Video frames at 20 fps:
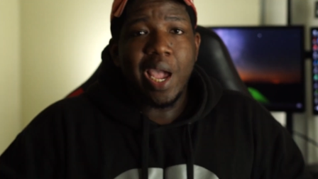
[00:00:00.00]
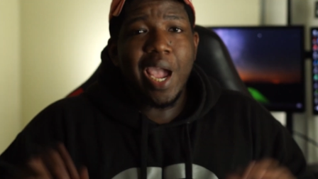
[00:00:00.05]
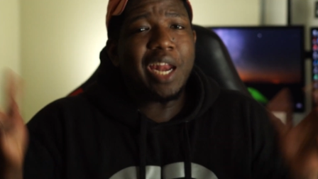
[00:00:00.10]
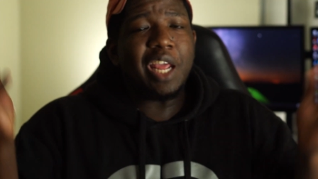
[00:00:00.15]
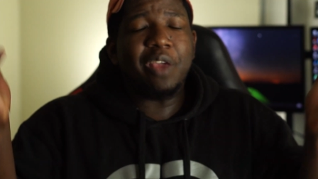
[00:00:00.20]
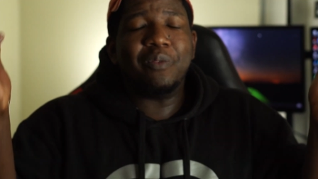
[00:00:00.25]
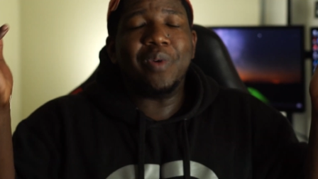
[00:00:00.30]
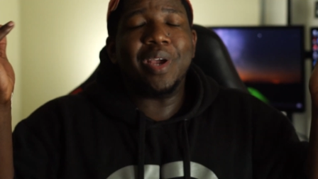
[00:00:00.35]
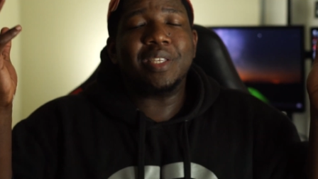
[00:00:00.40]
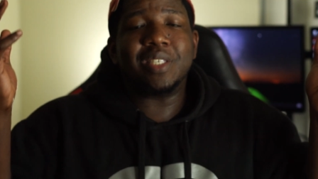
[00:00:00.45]

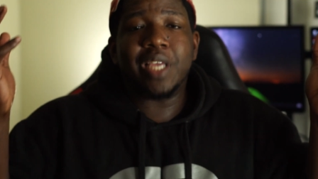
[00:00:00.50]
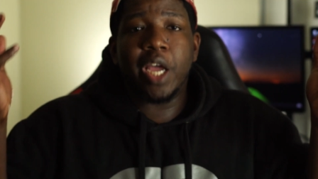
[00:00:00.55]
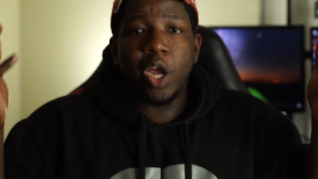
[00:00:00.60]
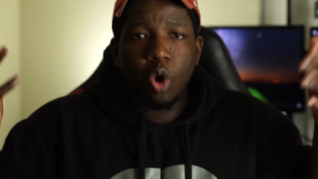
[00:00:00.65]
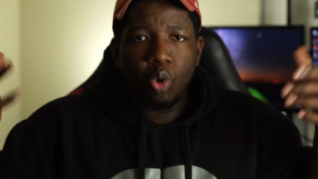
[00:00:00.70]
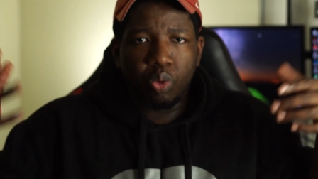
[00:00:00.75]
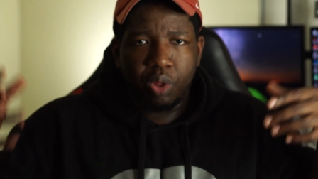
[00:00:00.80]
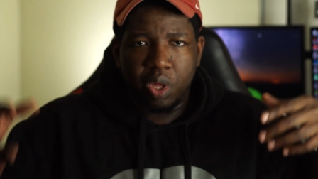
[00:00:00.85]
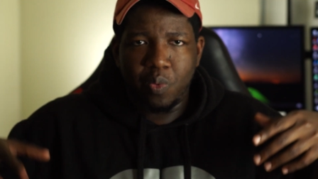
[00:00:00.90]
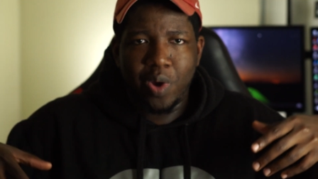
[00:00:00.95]
Anyways, I
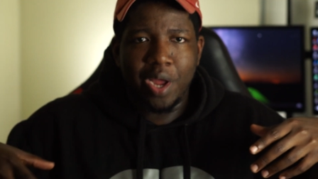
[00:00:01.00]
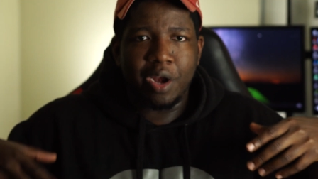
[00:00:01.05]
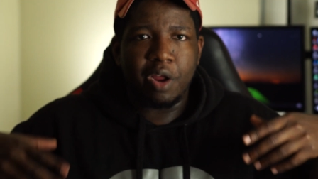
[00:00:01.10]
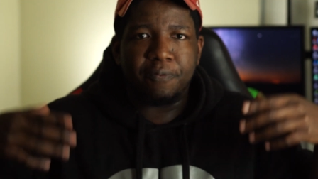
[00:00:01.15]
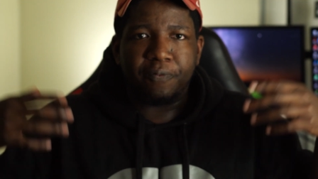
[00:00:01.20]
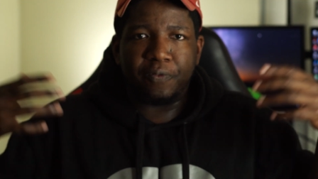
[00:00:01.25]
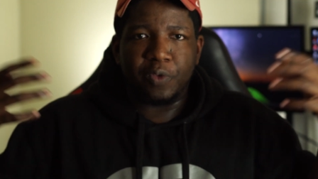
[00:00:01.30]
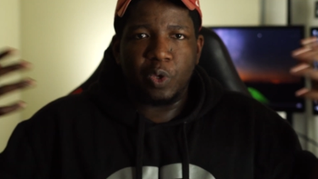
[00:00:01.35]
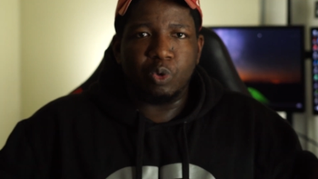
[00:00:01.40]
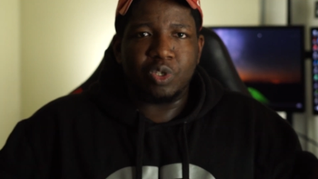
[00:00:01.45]
only went a
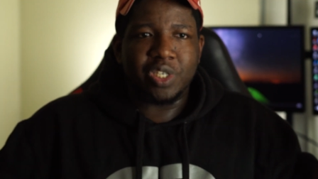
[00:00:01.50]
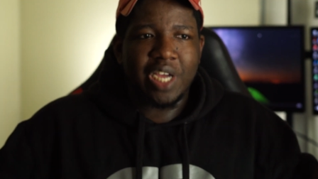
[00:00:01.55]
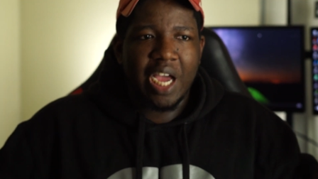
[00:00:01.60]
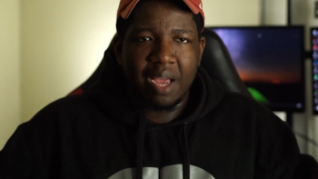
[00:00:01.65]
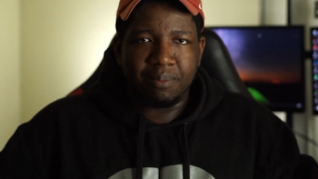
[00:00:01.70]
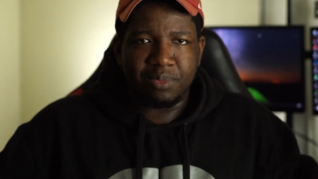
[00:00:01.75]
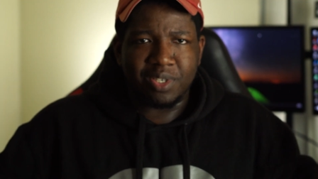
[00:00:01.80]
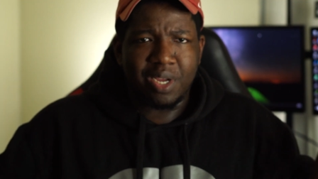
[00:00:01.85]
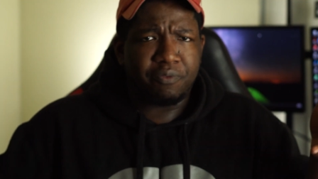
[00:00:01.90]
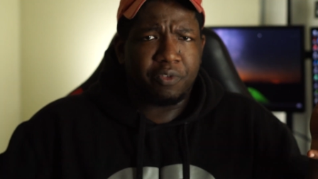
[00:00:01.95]
few
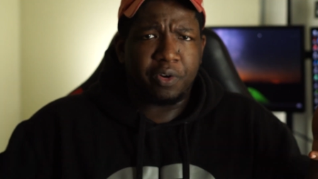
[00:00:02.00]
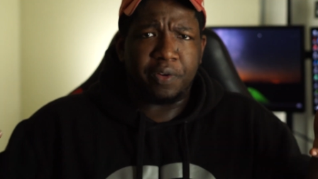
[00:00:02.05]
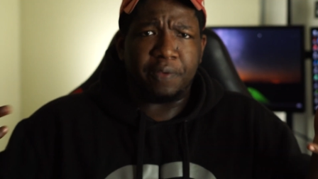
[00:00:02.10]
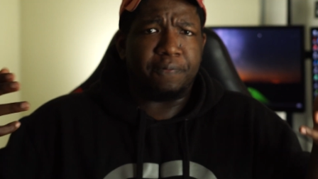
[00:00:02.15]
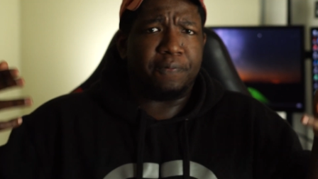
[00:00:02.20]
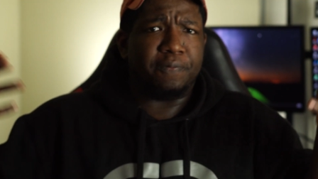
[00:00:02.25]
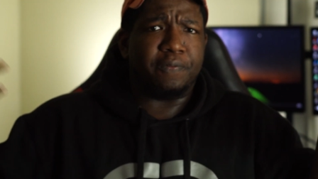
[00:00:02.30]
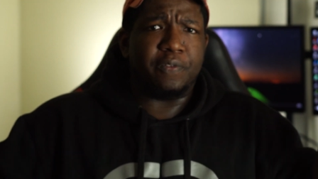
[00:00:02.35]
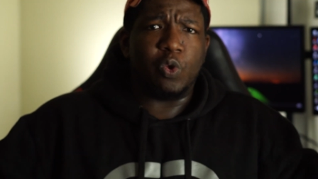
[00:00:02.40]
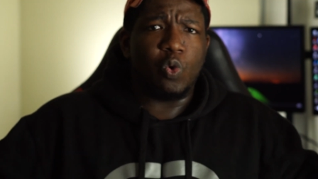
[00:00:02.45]
times every
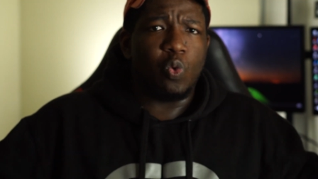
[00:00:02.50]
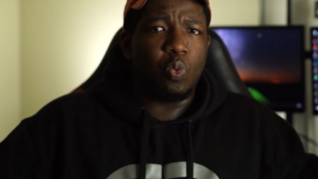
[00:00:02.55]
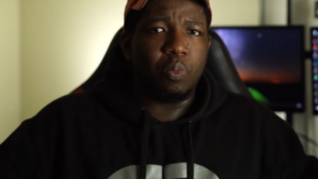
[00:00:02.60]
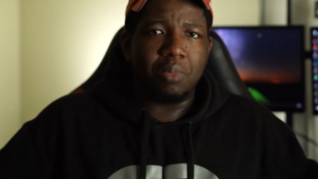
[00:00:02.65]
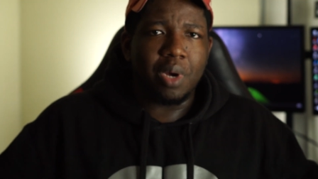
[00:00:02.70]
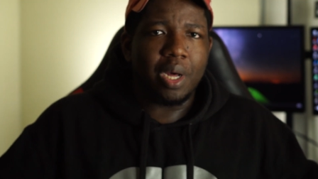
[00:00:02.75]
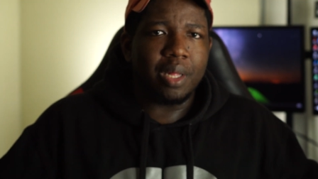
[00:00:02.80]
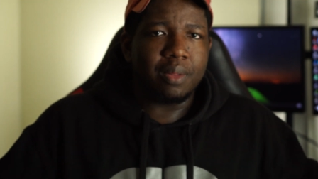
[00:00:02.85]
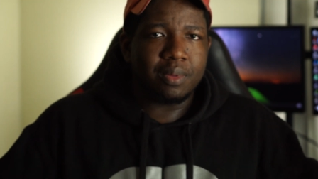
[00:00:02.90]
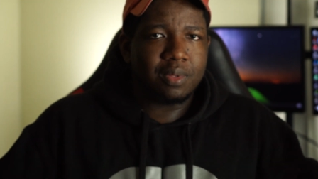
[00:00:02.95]
few
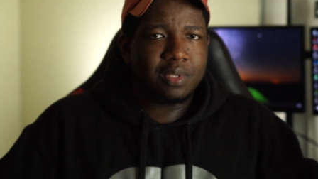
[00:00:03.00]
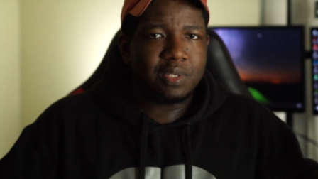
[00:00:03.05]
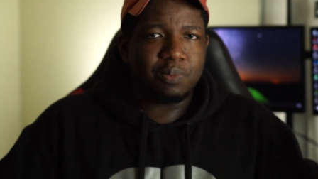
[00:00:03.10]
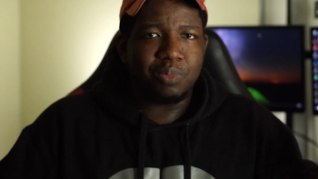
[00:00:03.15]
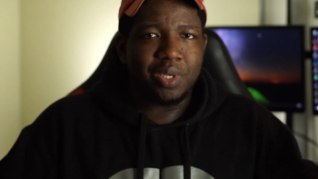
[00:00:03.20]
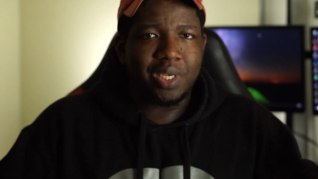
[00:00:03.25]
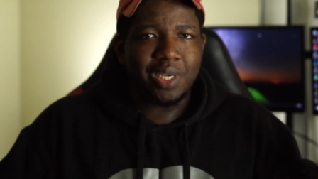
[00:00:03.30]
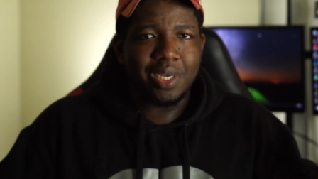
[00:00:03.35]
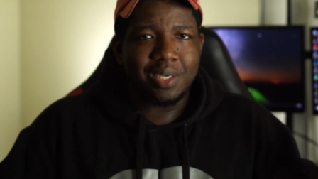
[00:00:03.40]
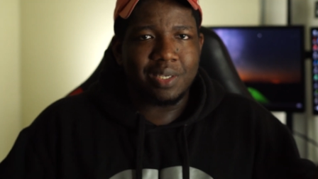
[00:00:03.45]
months
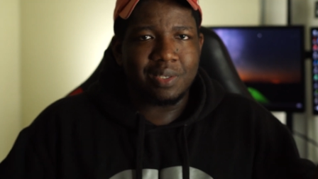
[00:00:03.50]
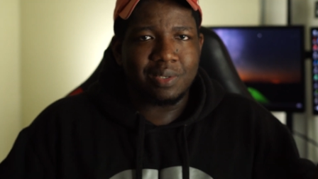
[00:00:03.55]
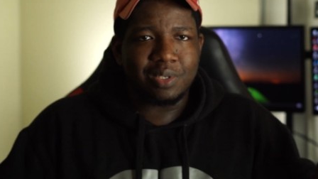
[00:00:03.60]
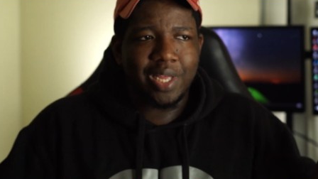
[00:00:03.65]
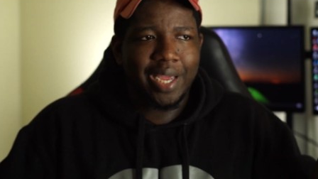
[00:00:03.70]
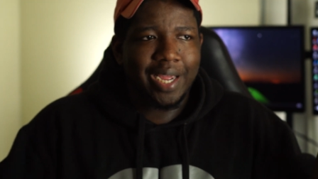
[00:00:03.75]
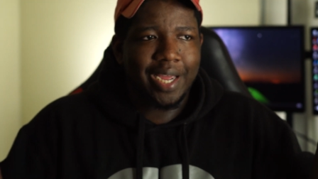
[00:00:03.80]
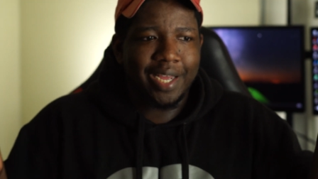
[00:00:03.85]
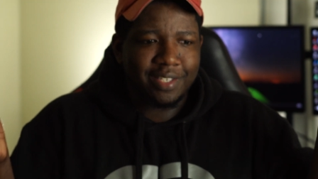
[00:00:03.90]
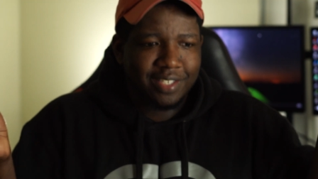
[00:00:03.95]
because,
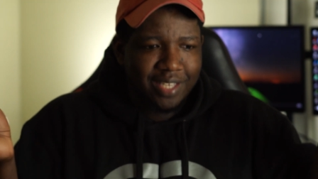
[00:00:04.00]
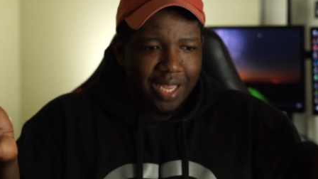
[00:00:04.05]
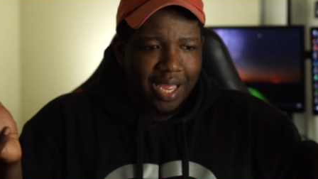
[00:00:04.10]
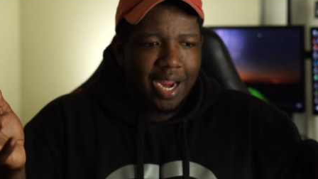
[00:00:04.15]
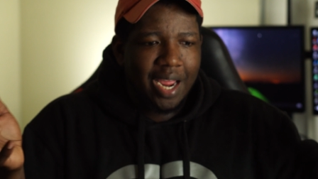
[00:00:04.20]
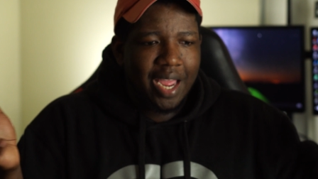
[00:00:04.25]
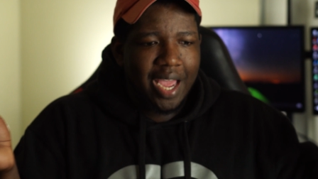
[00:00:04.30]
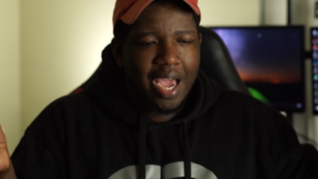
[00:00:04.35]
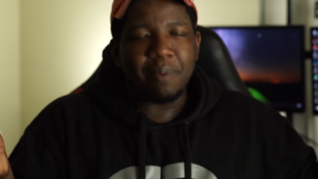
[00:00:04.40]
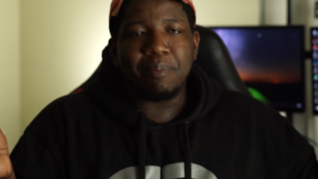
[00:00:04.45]
like I said,
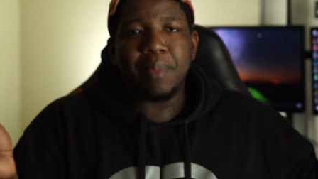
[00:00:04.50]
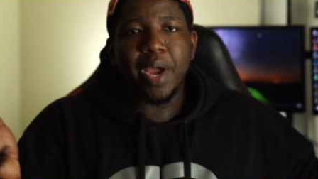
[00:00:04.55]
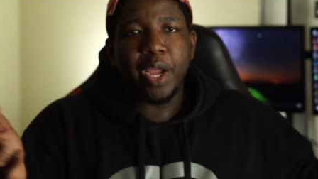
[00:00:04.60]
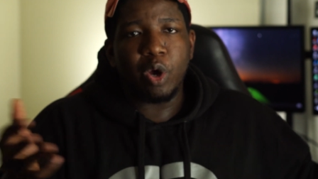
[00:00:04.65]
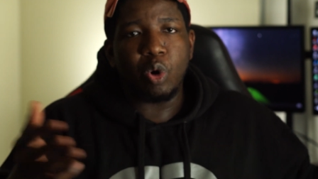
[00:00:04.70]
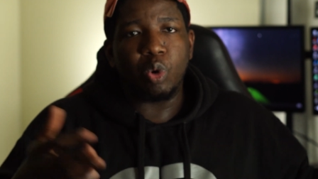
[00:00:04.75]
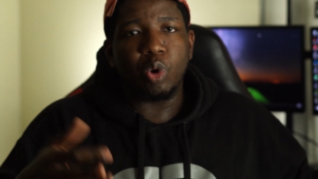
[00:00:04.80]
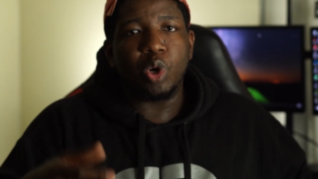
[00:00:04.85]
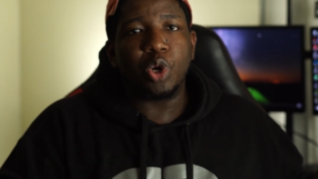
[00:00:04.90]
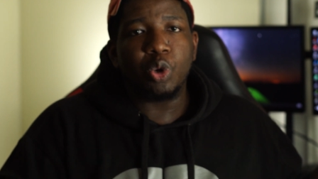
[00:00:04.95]
I had my
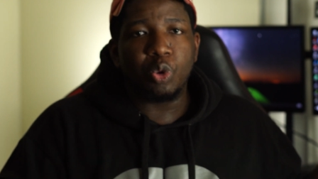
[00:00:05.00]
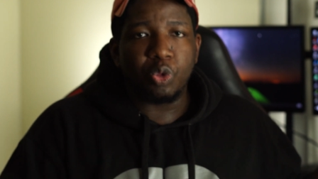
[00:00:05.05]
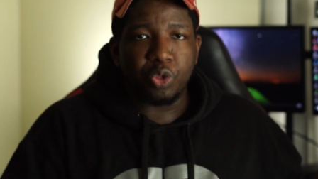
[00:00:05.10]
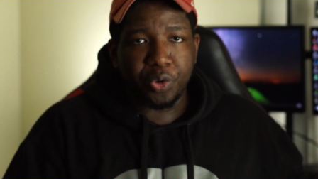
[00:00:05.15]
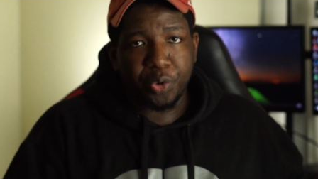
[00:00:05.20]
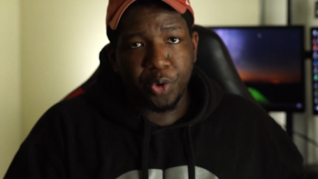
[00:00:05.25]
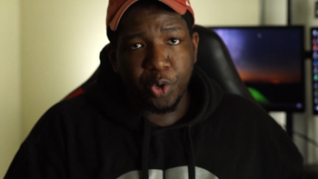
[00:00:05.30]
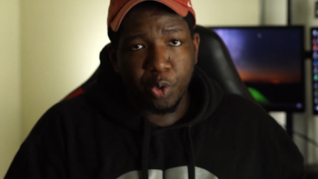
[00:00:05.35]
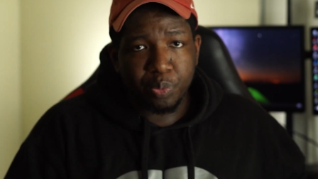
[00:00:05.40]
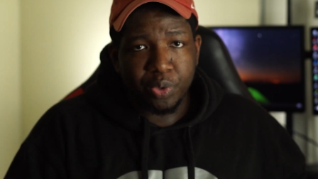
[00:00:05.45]
own
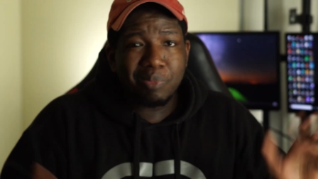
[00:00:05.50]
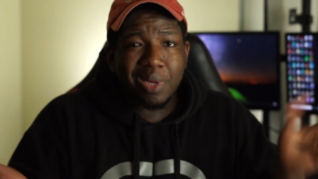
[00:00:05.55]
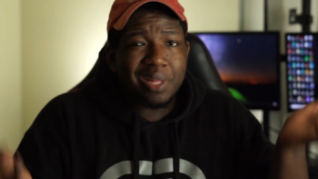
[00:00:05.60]
youth group.